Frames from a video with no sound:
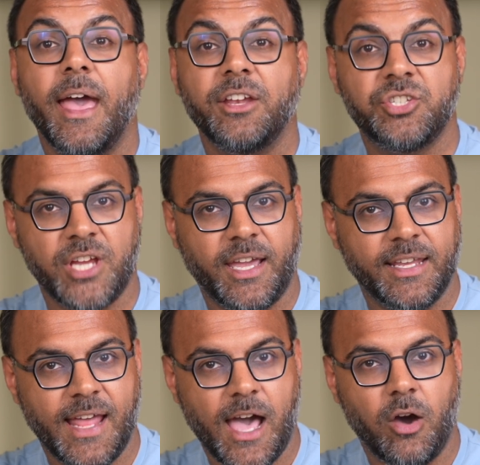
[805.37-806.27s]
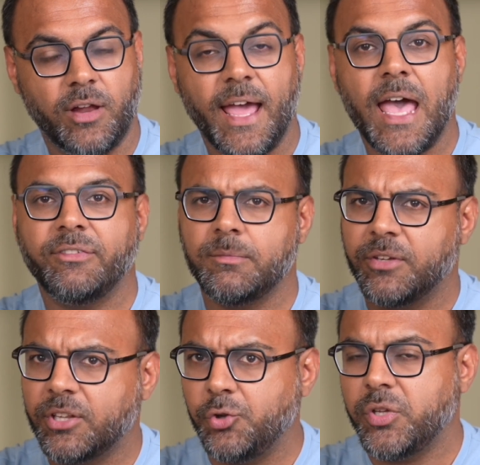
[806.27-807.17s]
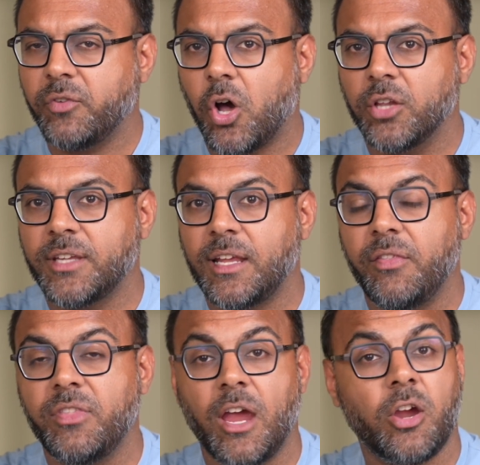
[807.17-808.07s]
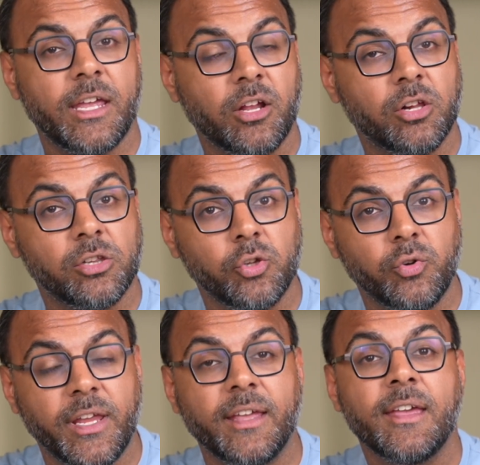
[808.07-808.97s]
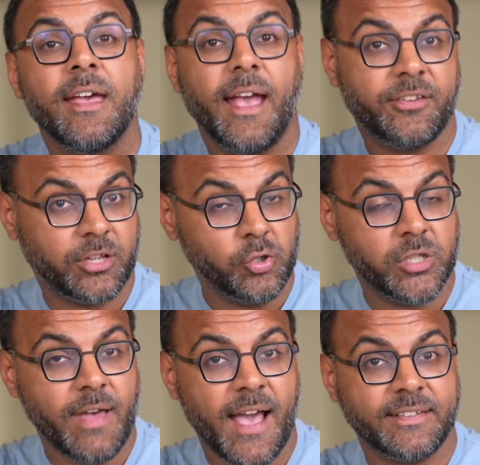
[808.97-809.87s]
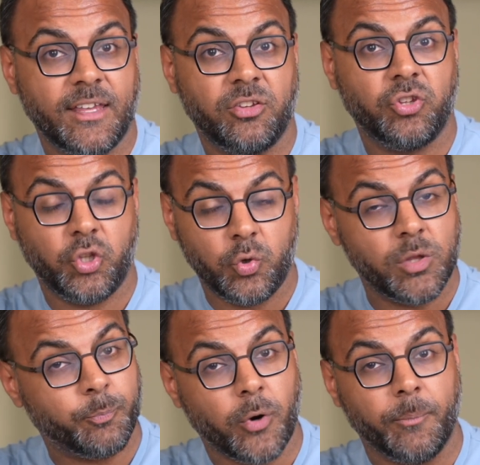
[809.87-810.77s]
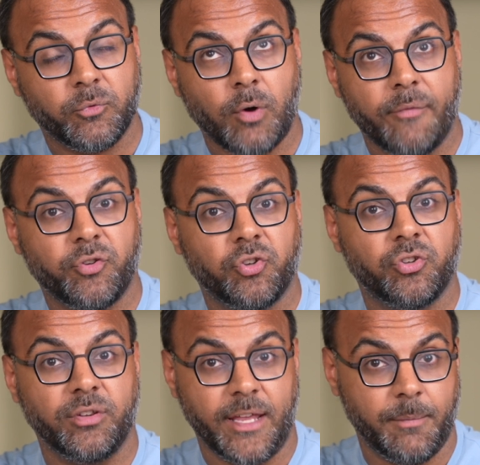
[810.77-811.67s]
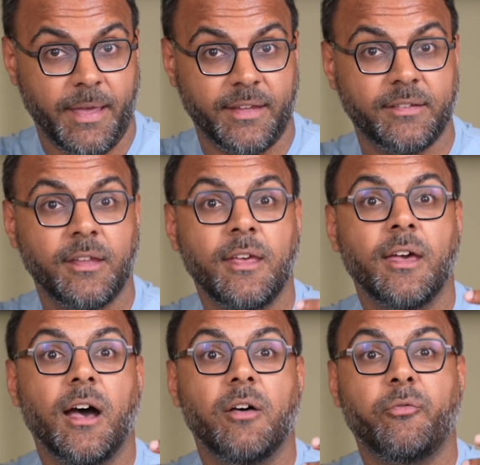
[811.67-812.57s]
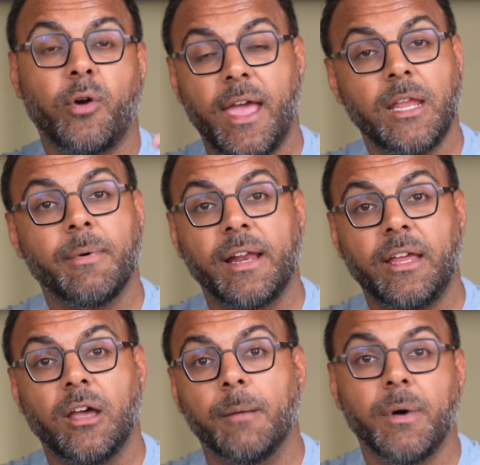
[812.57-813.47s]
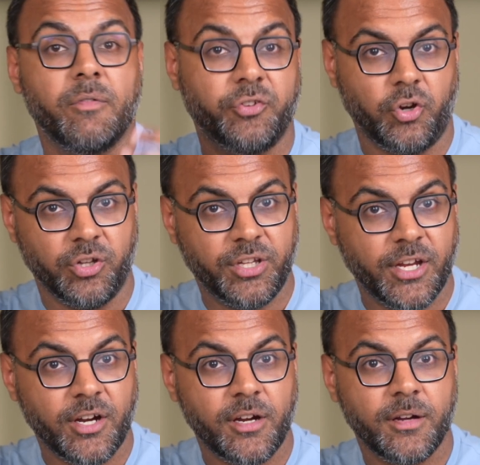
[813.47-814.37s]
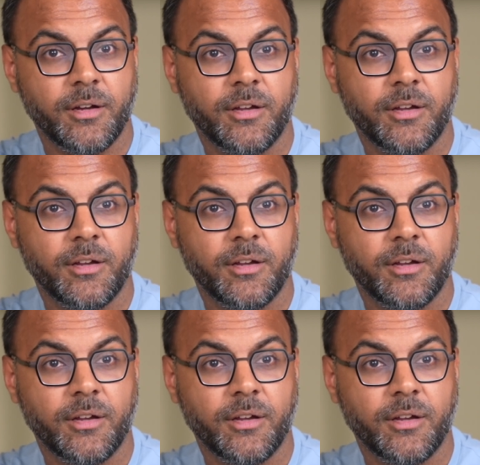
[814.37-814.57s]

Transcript: and check it out. I have some exclusive content in there, including exclusive access to the Prompt Crafters database for anybody above a certain tier.